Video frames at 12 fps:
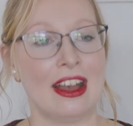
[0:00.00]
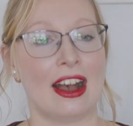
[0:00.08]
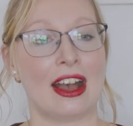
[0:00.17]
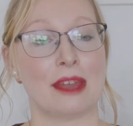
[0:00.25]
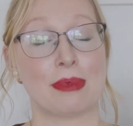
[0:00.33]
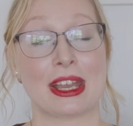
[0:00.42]

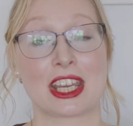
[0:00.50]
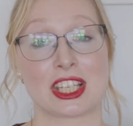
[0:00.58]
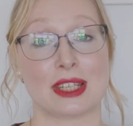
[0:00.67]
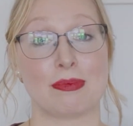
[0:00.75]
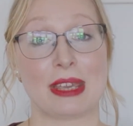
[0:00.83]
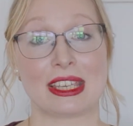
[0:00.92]
I'm
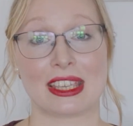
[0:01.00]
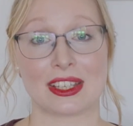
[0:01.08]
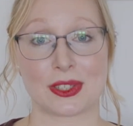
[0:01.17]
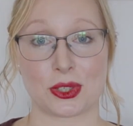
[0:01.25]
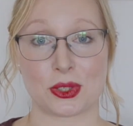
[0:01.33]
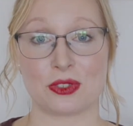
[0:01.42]
actually
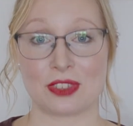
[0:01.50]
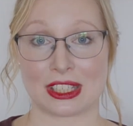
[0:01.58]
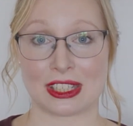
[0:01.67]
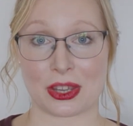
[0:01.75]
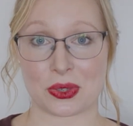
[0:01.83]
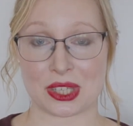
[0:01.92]
making two
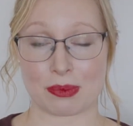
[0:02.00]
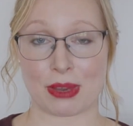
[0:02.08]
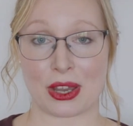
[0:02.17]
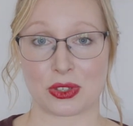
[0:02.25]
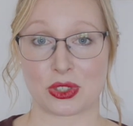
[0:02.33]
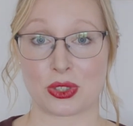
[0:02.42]
videos
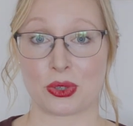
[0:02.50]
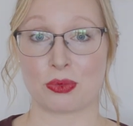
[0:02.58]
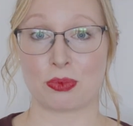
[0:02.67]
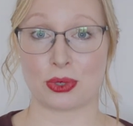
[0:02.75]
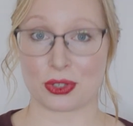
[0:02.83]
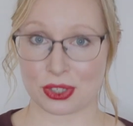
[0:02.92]
about two
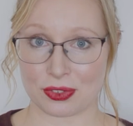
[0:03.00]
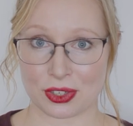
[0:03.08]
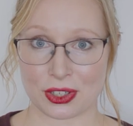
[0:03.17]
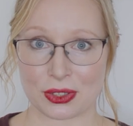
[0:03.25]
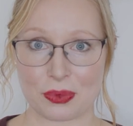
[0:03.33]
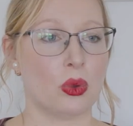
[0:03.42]
books of
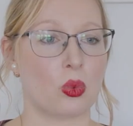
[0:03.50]
her.